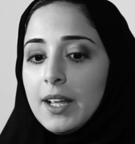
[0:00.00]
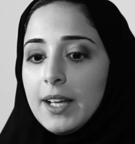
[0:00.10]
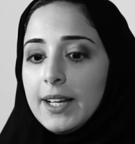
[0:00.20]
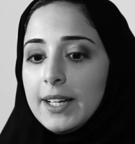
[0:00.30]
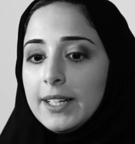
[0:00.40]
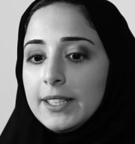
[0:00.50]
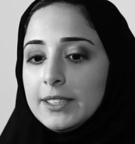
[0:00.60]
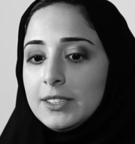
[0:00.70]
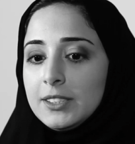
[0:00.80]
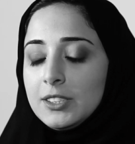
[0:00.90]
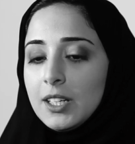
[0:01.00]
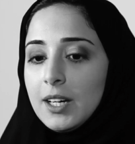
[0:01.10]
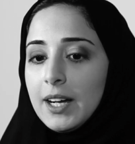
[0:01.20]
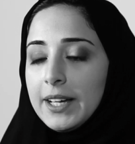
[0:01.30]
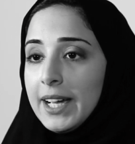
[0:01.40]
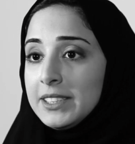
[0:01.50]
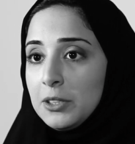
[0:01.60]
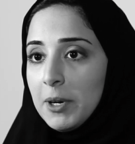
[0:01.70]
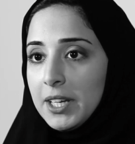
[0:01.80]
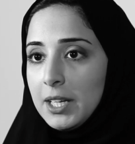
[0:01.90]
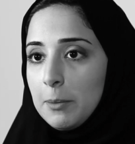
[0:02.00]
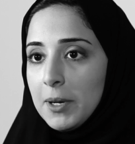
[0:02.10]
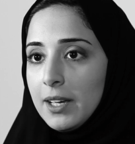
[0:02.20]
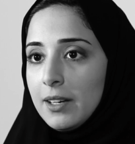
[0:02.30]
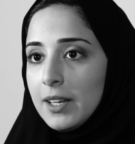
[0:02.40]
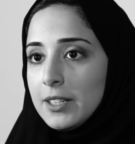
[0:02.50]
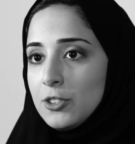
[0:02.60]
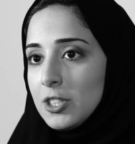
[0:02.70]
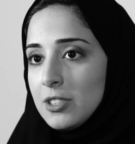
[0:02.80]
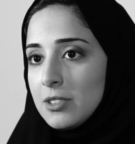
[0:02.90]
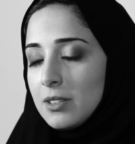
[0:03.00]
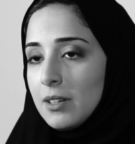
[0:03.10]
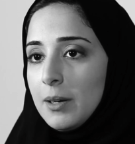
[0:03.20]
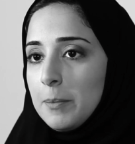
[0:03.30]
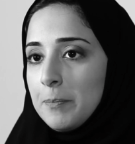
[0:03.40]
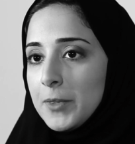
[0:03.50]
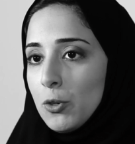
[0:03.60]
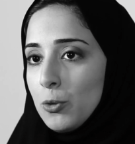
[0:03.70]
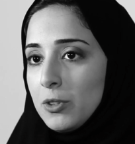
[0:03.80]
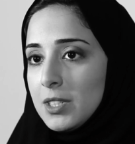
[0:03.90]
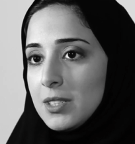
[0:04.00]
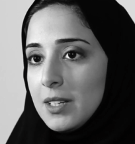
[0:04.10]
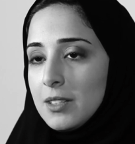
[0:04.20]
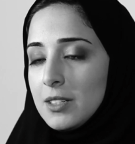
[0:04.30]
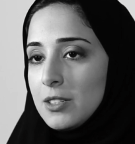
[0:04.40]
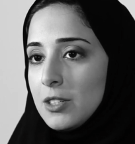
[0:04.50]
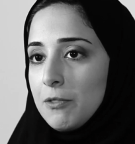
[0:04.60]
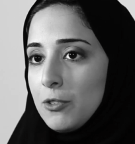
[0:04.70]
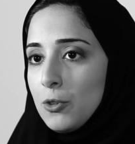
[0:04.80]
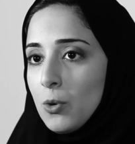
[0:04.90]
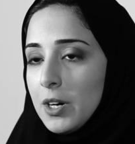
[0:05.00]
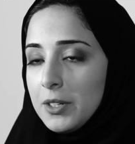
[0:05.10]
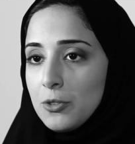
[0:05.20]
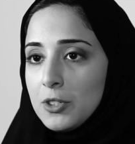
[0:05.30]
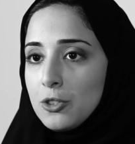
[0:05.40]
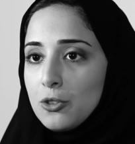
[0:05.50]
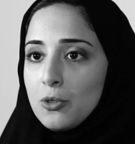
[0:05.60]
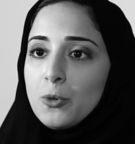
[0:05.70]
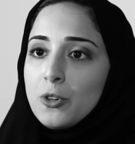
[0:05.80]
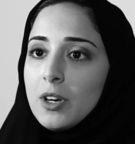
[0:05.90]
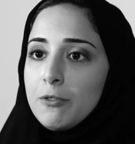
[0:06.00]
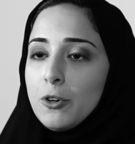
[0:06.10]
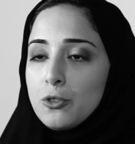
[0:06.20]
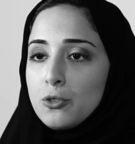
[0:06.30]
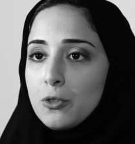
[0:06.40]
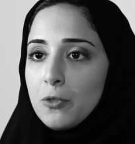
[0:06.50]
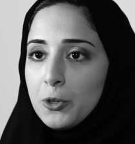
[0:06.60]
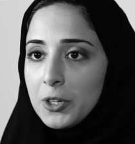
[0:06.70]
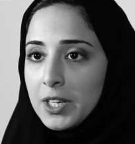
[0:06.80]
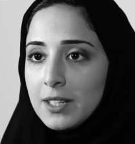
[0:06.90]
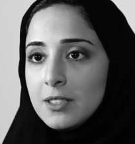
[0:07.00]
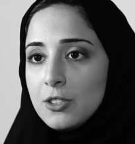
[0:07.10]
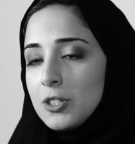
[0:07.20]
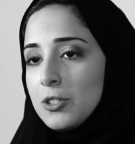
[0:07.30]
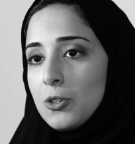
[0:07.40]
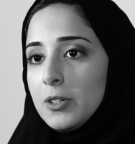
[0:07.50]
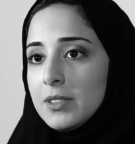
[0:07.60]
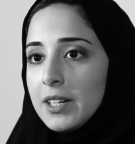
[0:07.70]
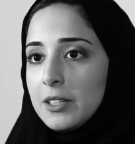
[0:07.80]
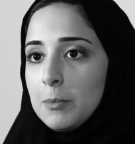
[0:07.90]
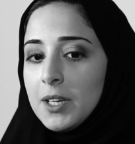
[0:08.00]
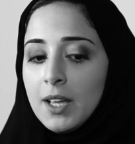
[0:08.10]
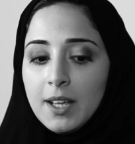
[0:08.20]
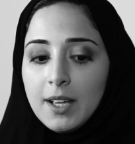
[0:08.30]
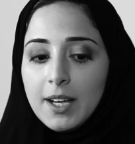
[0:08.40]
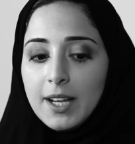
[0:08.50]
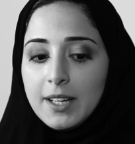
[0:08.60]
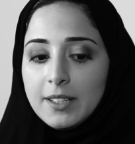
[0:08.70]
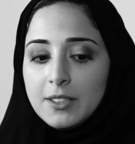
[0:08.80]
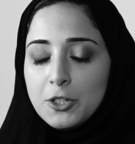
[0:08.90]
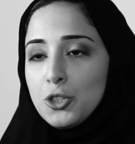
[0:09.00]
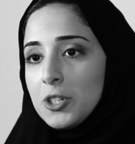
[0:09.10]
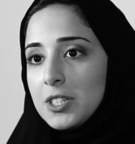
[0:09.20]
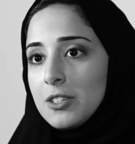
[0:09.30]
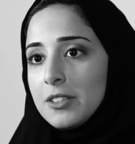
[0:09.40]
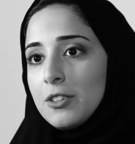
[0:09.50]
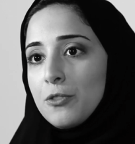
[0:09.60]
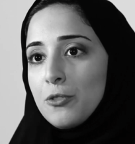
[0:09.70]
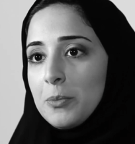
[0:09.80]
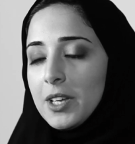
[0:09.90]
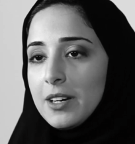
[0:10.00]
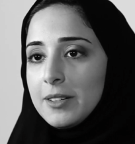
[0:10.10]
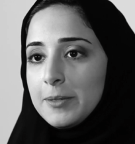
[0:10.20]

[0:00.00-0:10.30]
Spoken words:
And I added my email and just wrote this sentence: if you are interested to book a photo shoot for your kids, just contact me. And the journey started from there.